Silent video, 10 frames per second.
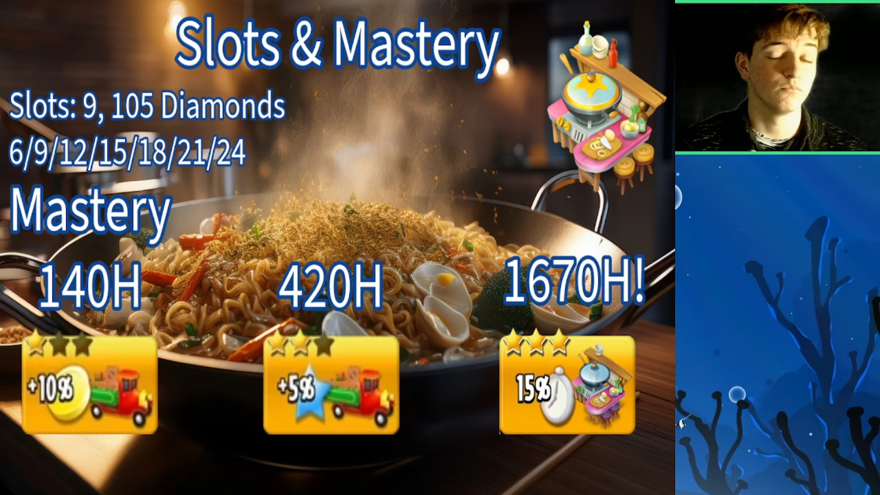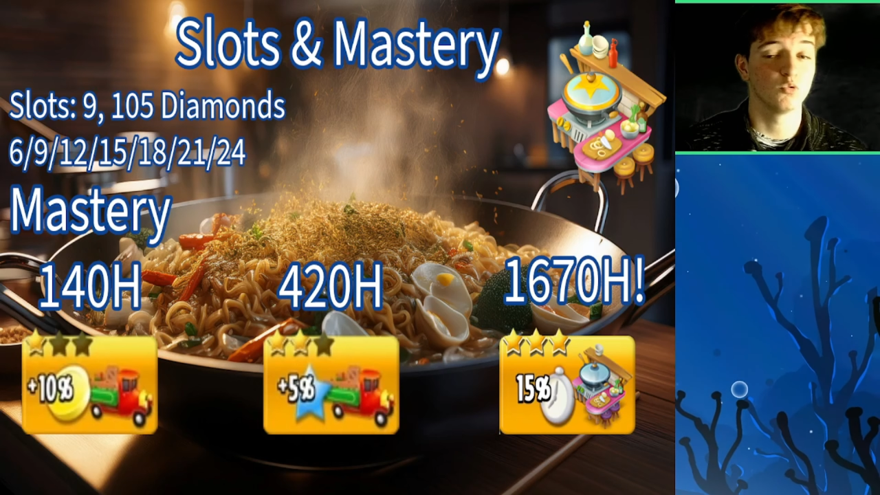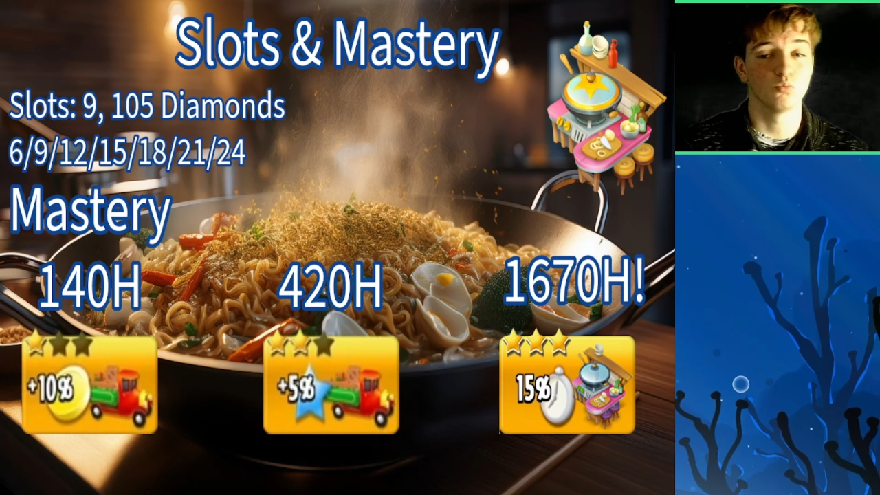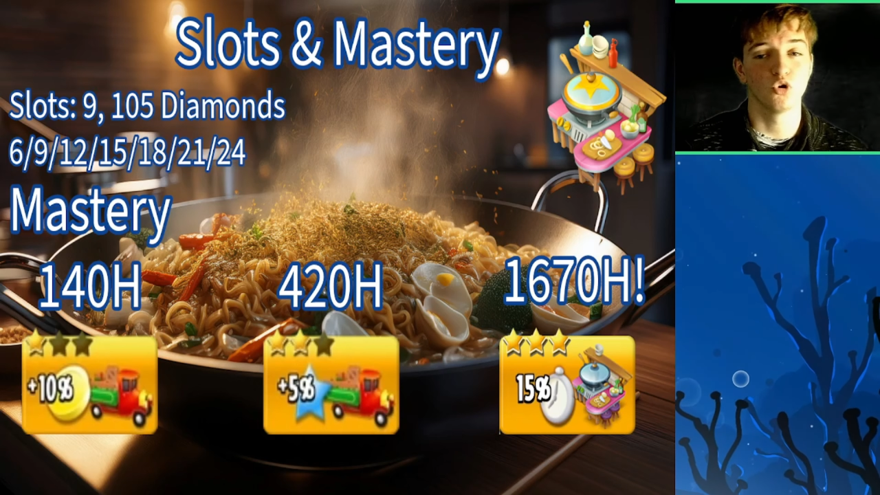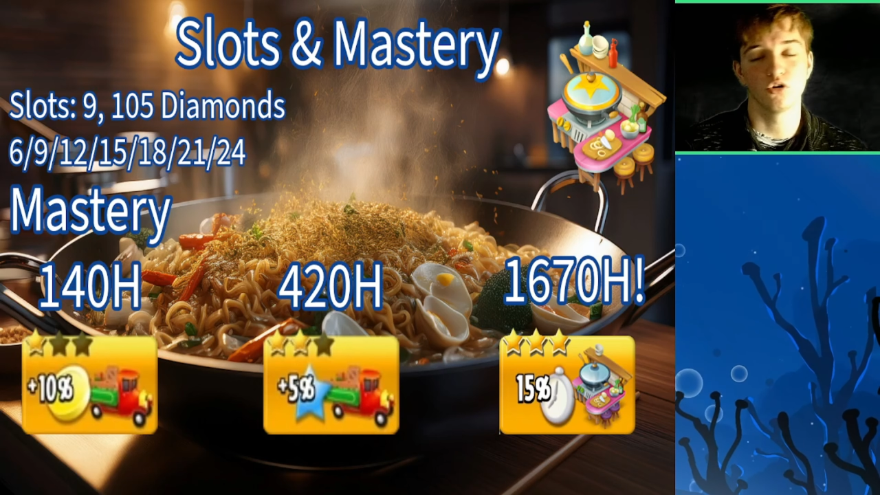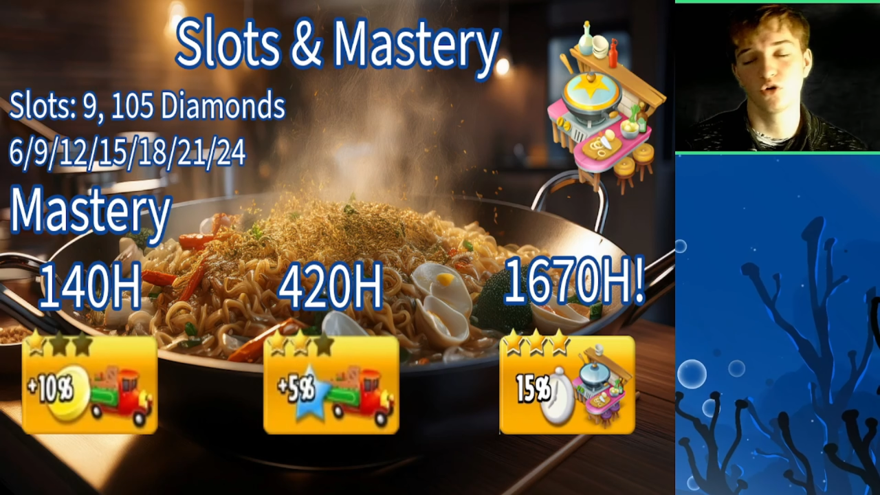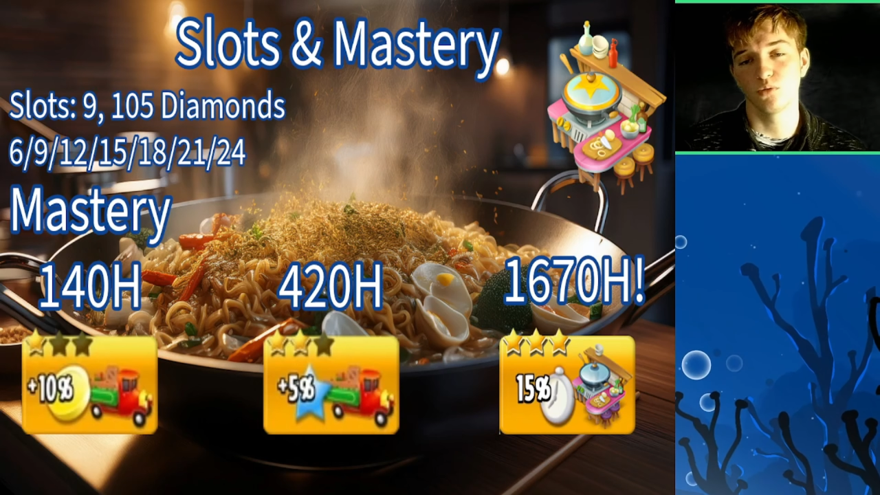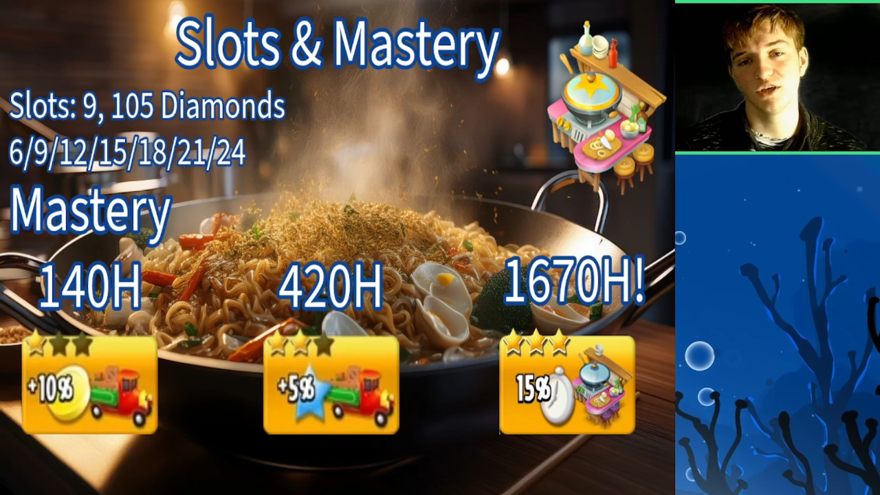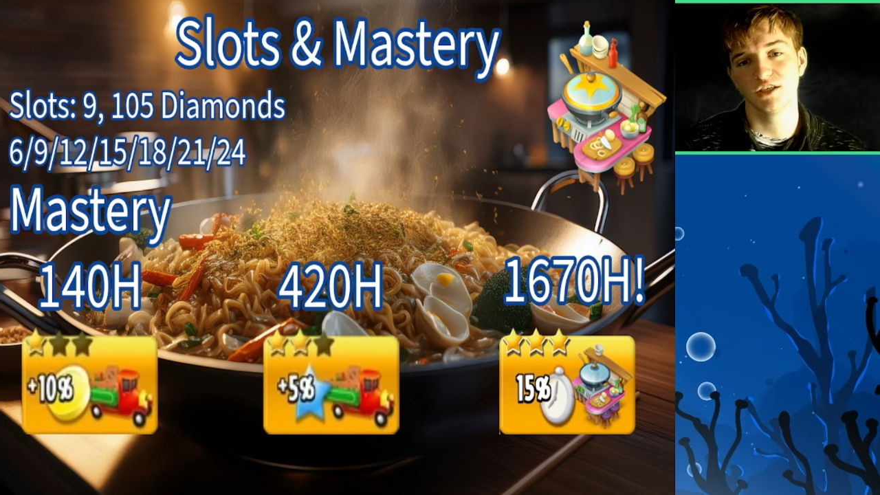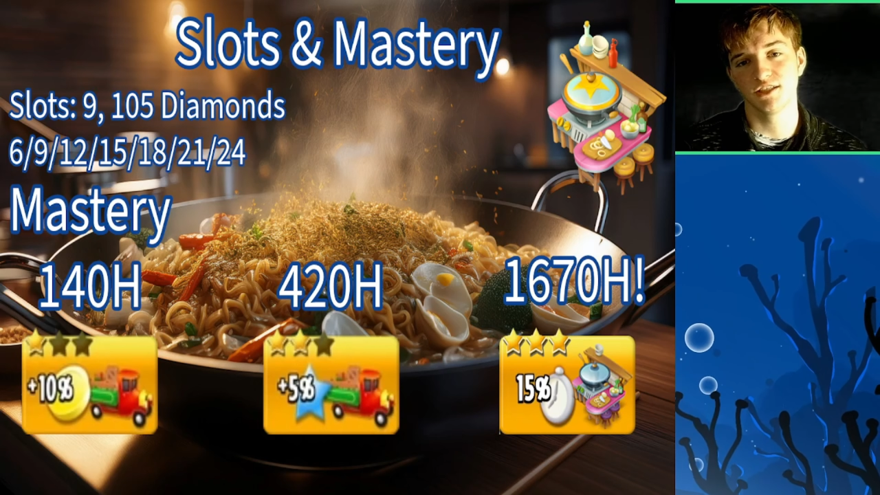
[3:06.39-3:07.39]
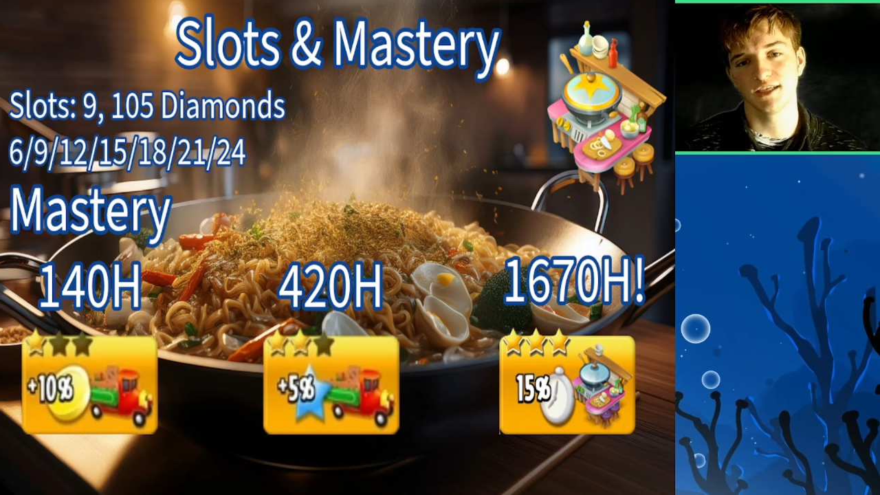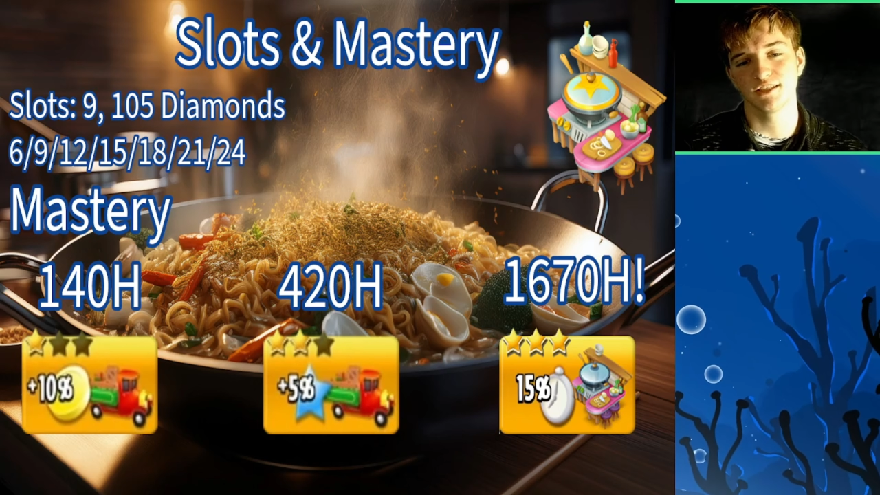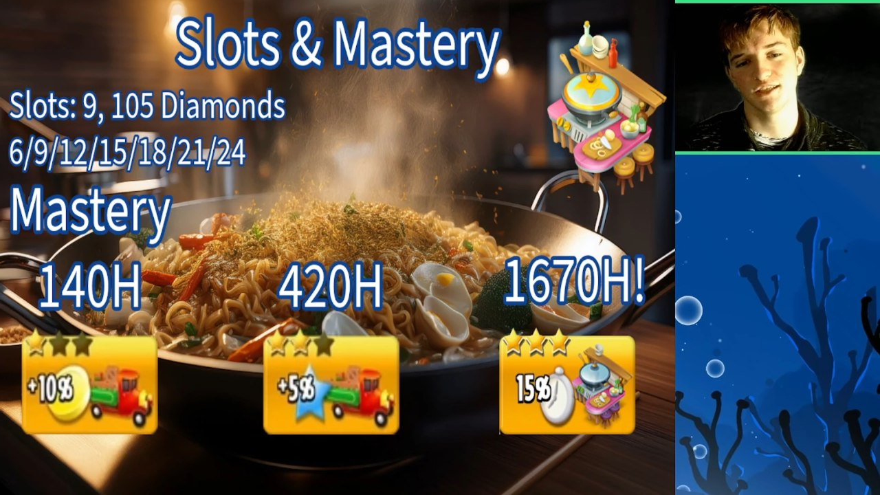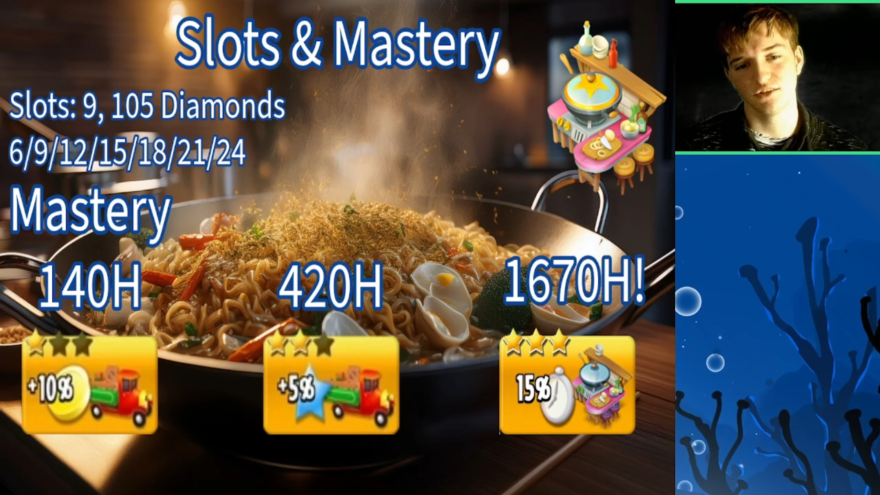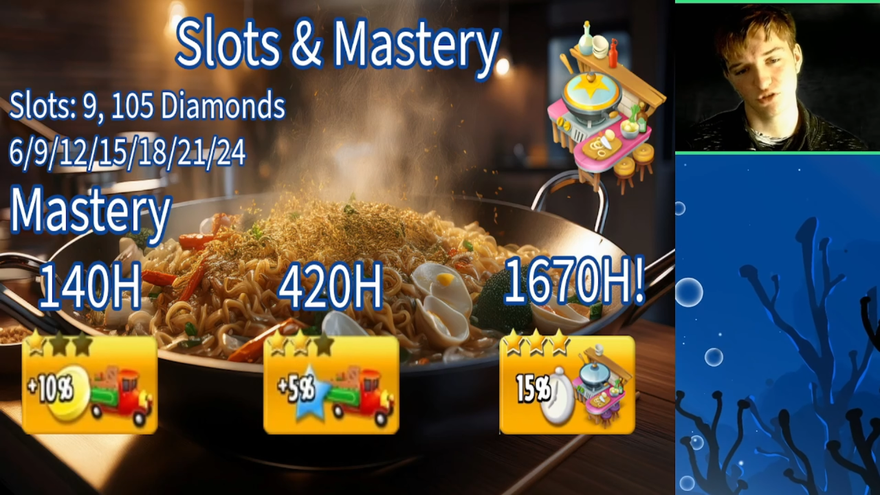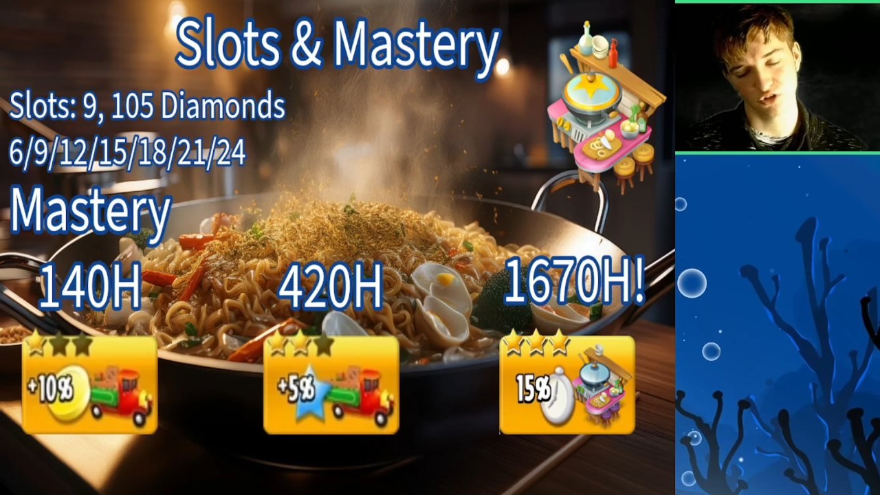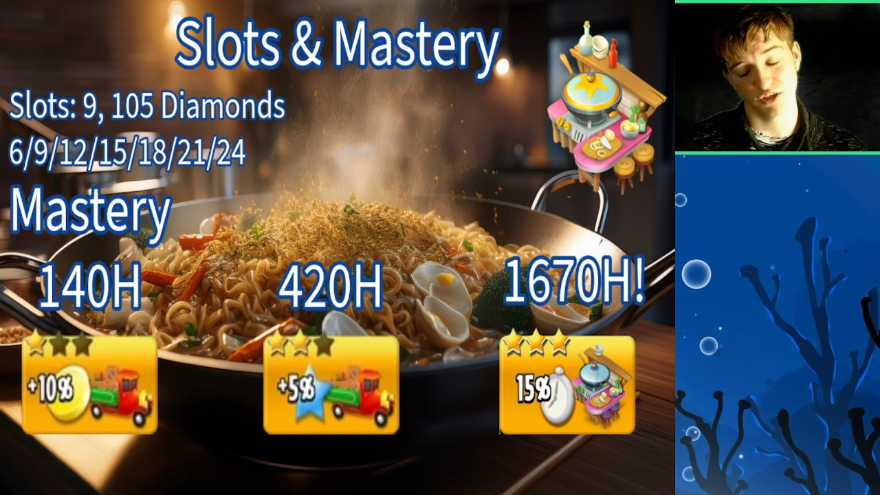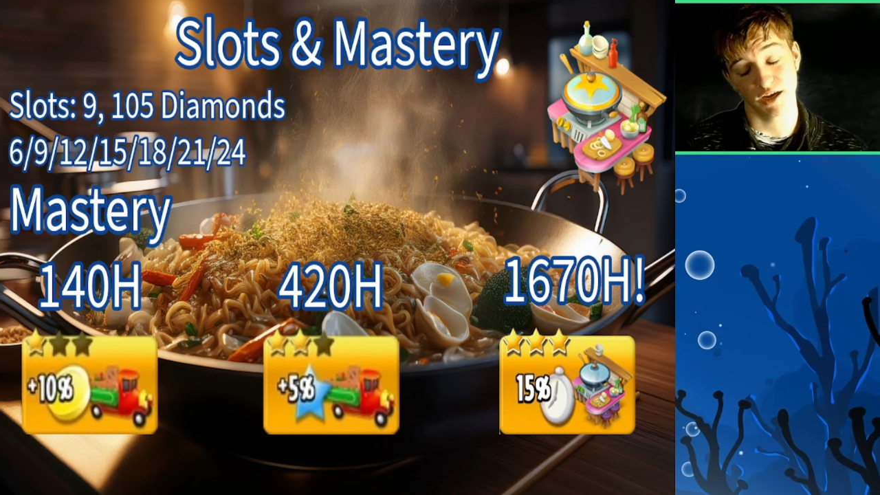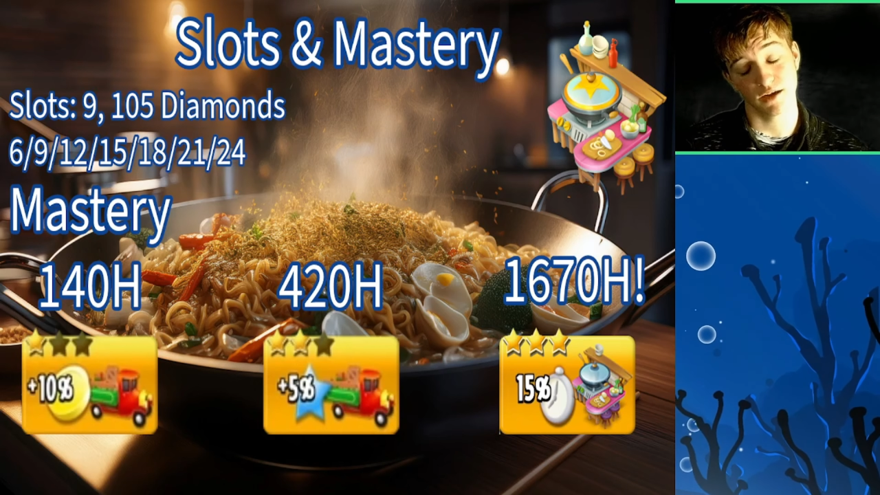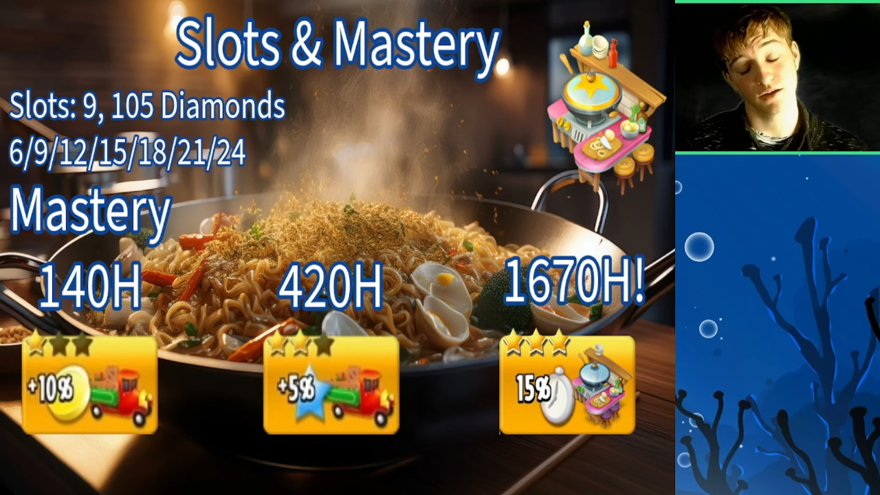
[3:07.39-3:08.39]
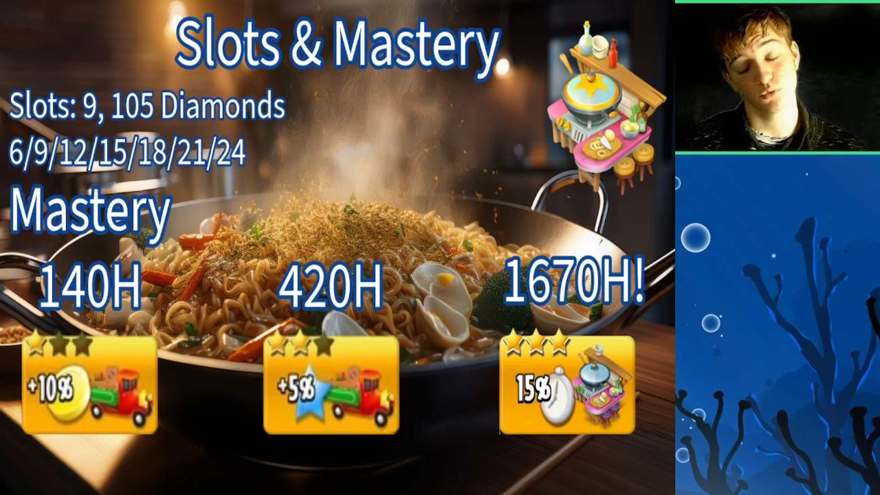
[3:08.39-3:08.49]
normally 16-30 hours.